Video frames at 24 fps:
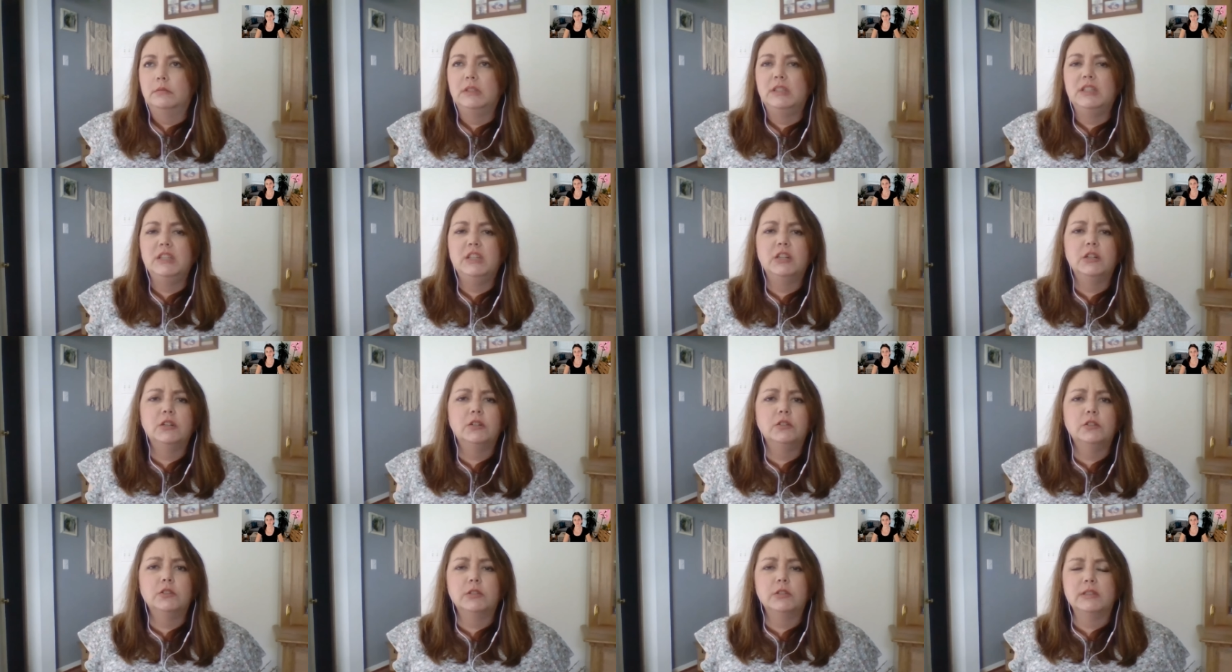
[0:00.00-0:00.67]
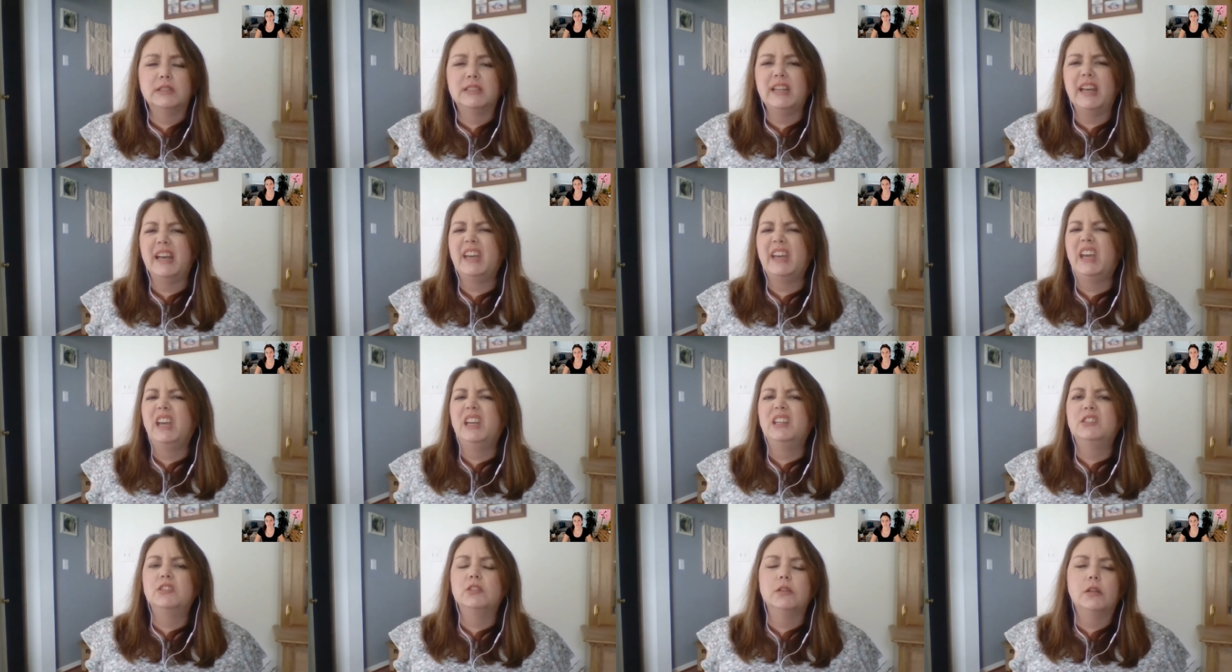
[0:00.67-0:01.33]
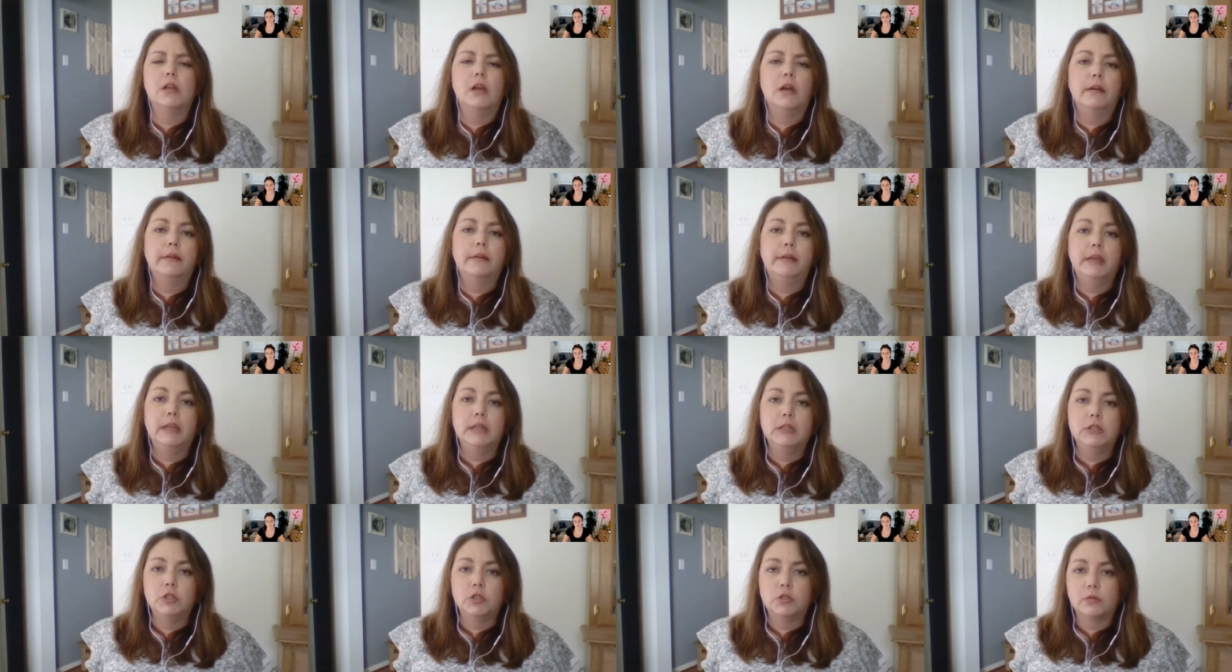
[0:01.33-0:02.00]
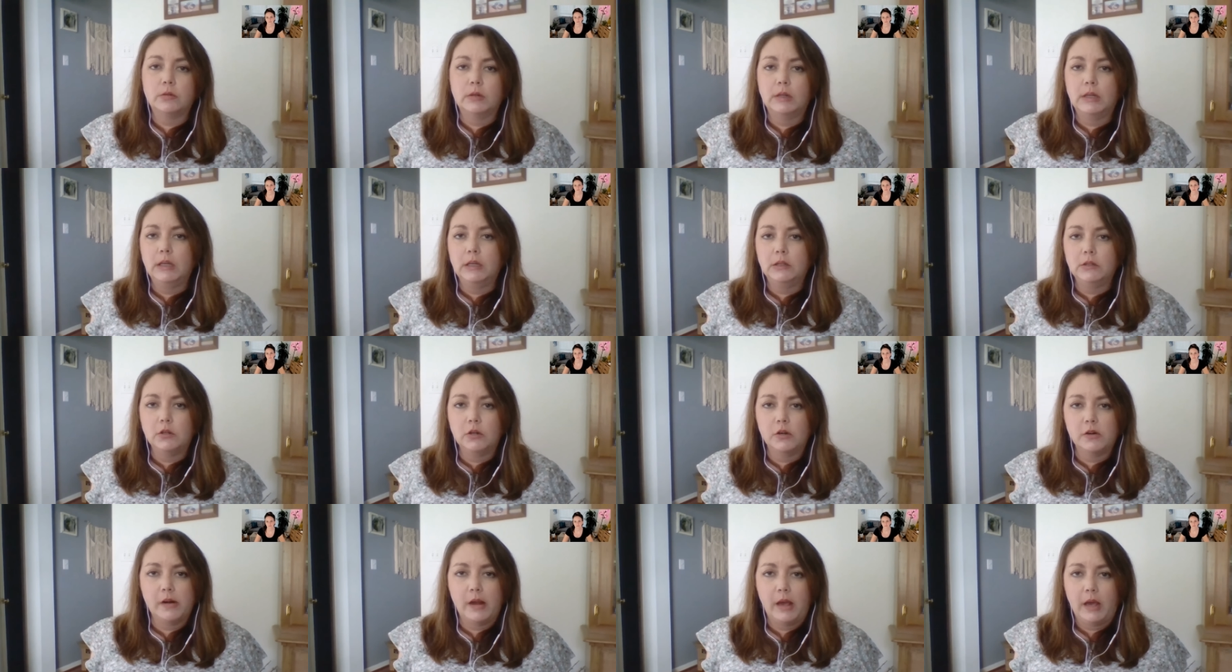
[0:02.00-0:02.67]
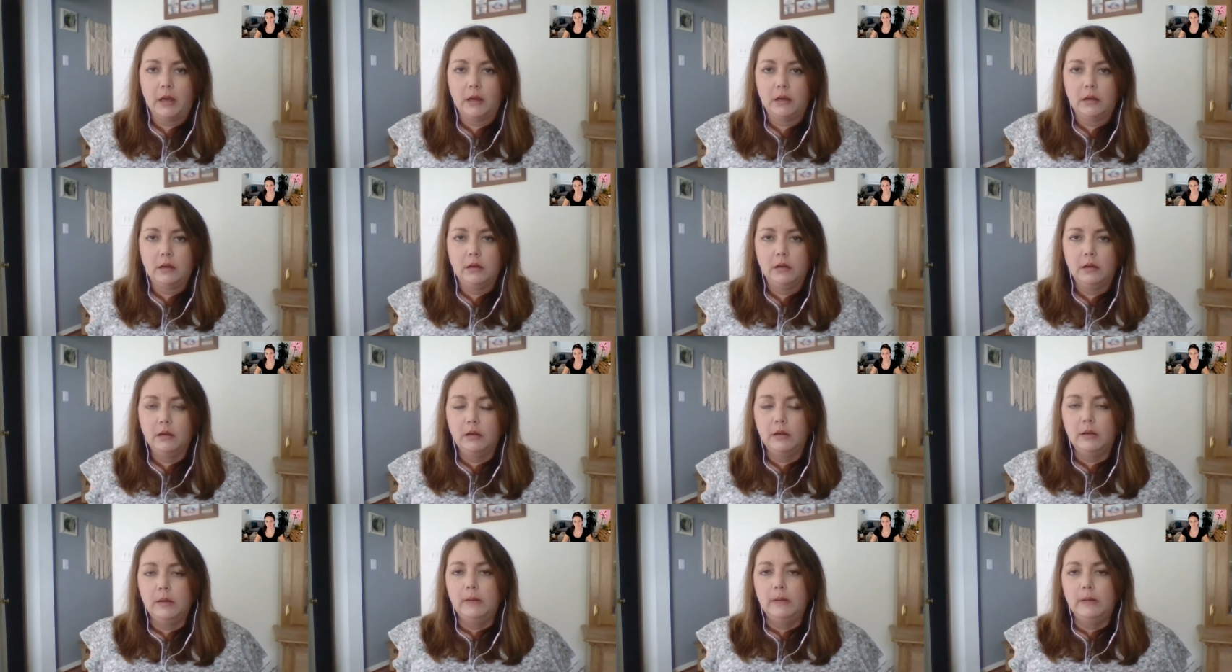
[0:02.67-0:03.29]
decades long injury in your neck.